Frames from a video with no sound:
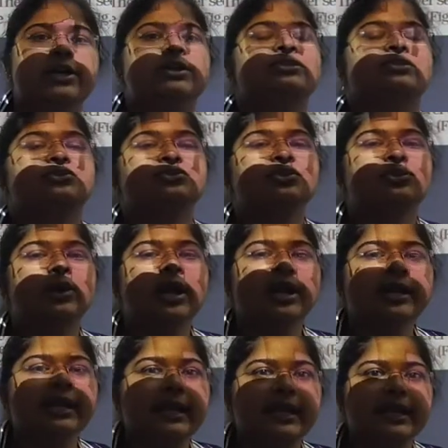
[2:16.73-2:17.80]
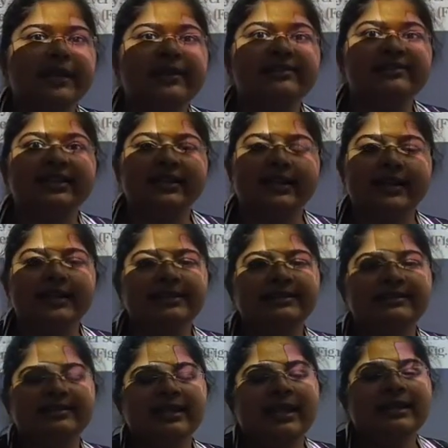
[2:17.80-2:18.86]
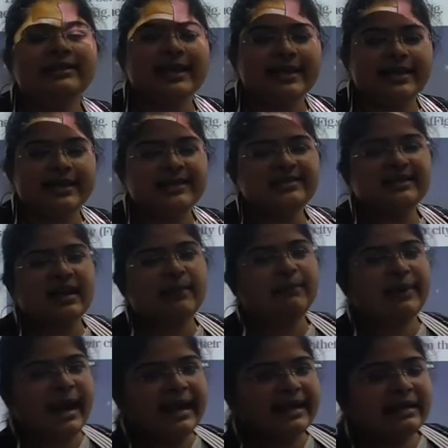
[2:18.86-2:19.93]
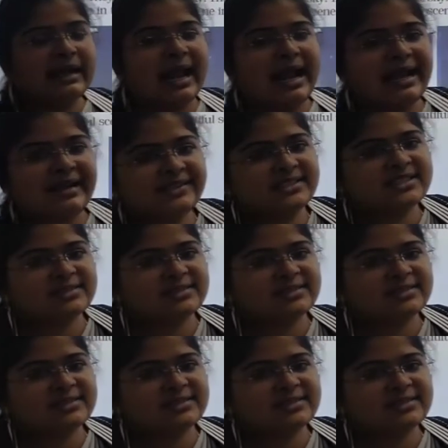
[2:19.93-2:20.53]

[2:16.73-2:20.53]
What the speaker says: So student, in our cities there is a bright light,